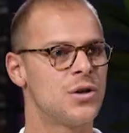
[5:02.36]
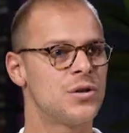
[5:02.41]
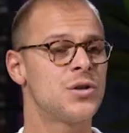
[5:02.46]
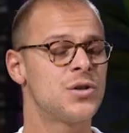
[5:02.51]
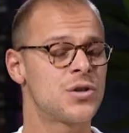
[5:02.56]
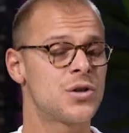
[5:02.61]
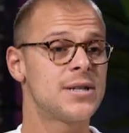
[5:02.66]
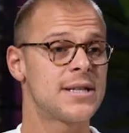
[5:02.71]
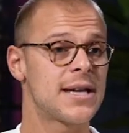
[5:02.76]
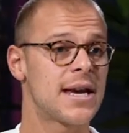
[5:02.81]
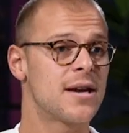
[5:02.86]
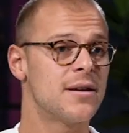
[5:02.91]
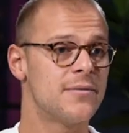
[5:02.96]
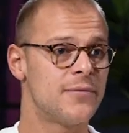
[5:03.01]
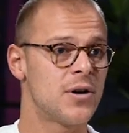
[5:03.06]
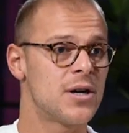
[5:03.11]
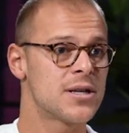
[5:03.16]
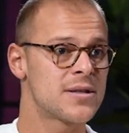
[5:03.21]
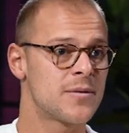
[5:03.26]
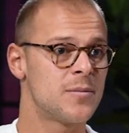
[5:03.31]
you should take
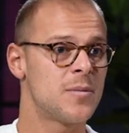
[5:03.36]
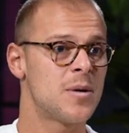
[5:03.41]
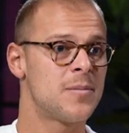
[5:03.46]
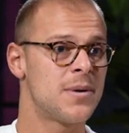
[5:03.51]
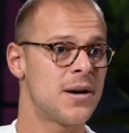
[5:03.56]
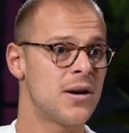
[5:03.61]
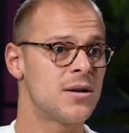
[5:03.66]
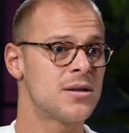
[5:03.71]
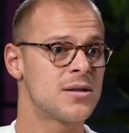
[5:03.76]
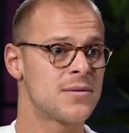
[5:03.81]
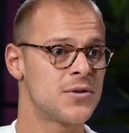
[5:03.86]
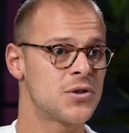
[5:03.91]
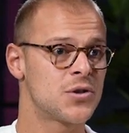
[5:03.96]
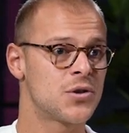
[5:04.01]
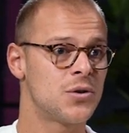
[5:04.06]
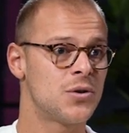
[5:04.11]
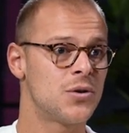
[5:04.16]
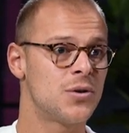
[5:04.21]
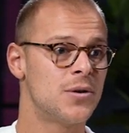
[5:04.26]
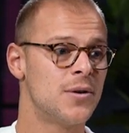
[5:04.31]
advice from your parents for
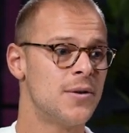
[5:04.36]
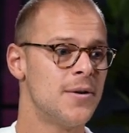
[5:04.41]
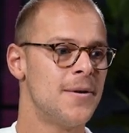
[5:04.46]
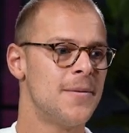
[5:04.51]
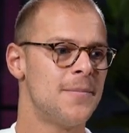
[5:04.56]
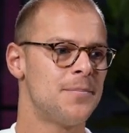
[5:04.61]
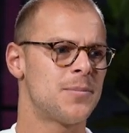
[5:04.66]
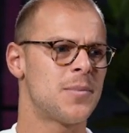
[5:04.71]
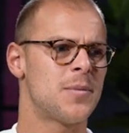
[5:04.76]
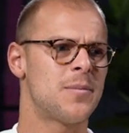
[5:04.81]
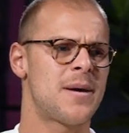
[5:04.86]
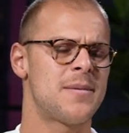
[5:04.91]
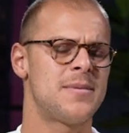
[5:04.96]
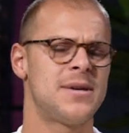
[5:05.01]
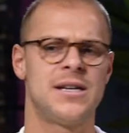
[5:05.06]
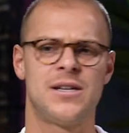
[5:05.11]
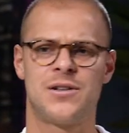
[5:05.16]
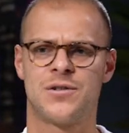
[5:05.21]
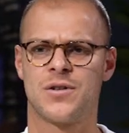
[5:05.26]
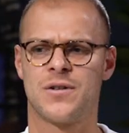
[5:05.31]
sure, but maybe
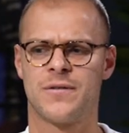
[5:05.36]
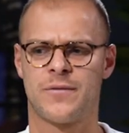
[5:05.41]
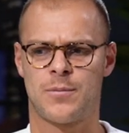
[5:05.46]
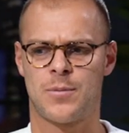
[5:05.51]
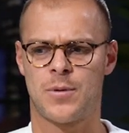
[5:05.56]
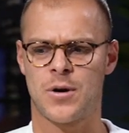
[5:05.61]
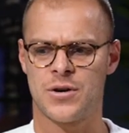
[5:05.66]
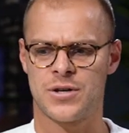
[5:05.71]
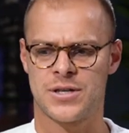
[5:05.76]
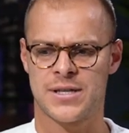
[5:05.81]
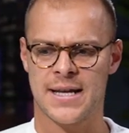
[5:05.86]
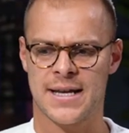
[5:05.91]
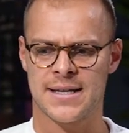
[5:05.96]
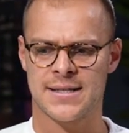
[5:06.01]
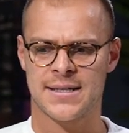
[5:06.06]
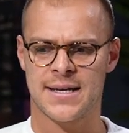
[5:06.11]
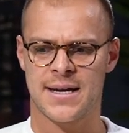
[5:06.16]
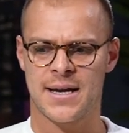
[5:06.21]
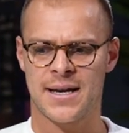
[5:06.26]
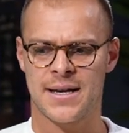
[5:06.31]
he should have approached that
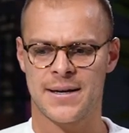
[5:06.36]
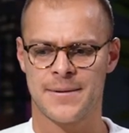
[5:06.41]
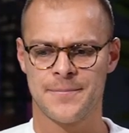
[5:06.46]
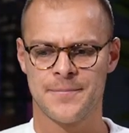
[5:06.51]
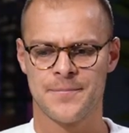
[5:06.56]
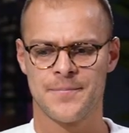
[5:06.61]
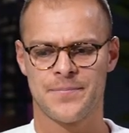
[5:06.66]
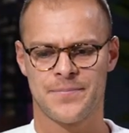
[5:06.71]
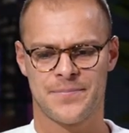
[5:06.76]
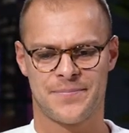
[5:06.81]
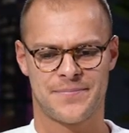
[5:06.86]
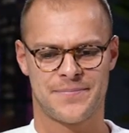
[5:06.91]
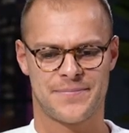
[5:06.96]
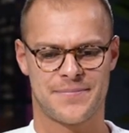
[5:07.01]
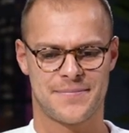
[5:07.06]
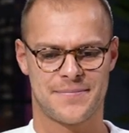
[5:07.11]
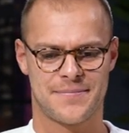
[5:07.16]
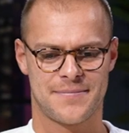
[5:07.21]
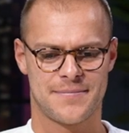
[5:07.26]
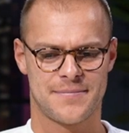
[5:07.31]
saying,
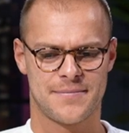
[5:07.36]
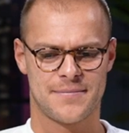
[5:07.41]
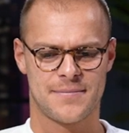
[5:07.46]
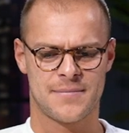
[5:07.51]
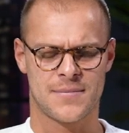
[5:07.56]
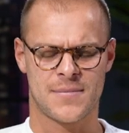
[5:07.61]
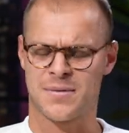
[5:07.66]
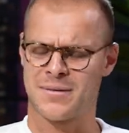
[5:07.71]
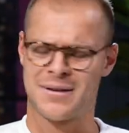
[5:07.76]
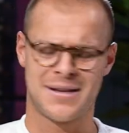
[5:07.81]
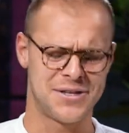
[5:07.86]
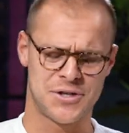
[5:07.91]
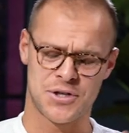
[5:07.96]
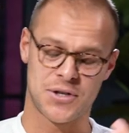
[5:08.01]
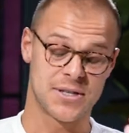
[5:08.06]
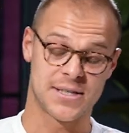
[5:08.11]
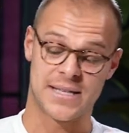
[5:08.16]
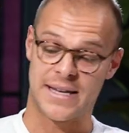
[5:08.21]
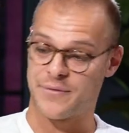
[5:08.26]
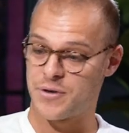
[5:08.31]
he should
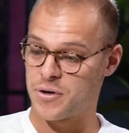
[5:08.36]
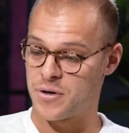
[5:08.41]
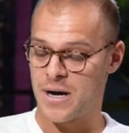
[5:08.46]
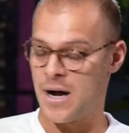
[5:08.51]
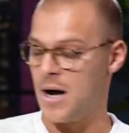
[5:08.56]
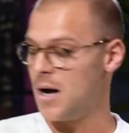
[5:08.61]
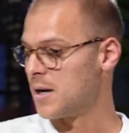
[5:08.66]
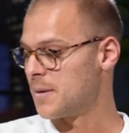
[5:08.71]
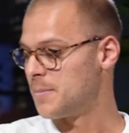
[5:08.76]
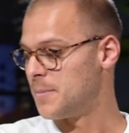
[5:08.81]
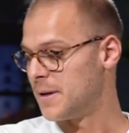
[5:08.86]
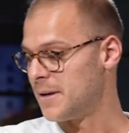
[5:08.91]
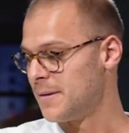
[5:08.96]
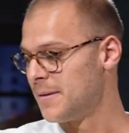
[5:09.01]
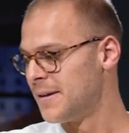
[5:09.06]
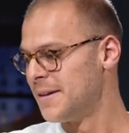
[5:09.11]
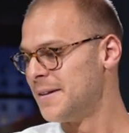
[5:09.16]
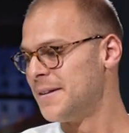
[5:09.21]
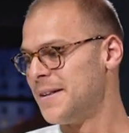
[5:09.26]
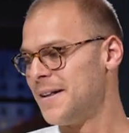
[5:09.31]
have just given her a hug, but
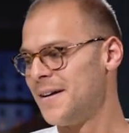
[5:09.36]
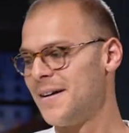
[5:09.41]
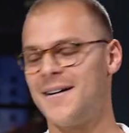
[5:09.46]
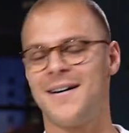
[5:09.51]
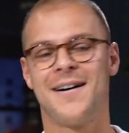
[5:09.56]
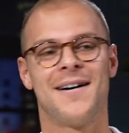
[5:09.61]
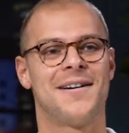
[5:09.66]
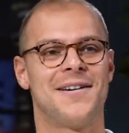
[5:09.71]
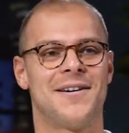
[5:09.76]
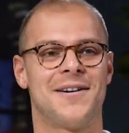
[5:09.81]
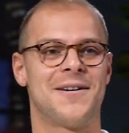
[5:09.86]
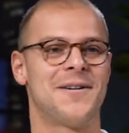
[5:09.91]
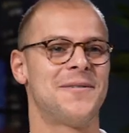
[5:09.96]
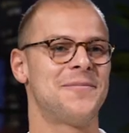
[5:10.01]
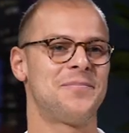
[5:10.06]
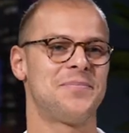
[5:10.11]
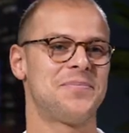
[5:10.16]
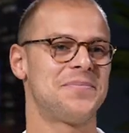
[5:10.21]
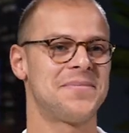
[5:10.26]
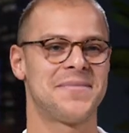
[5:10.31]
I don't
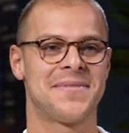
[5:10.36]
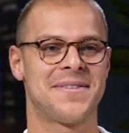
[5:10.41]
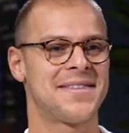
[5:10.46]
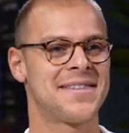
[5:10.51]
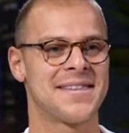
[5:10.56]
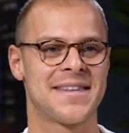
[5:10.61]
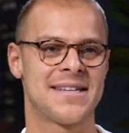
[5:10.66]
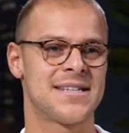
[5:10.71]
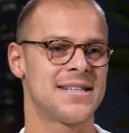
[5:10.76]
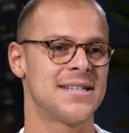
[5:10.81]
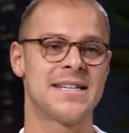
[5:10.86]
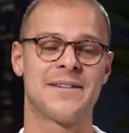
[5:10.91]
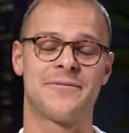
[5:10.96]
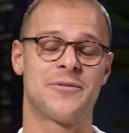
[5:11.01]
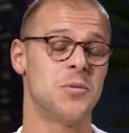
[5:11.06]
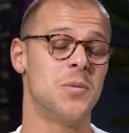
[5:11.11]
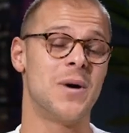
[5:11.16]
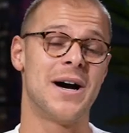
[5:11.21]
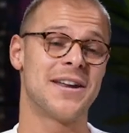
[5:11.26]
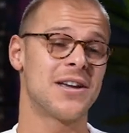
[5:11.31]
know. There's a
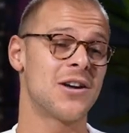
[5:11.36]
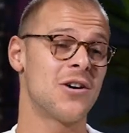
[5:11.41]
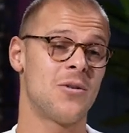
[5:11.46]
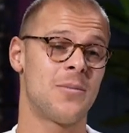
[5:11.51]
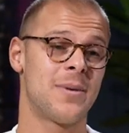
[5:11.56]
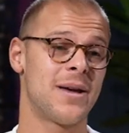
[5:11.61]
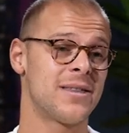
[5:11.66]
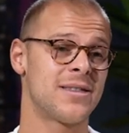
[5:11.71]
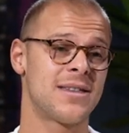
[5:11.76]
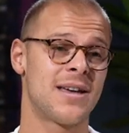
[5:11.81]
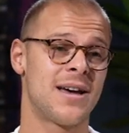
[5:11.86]
different way to go about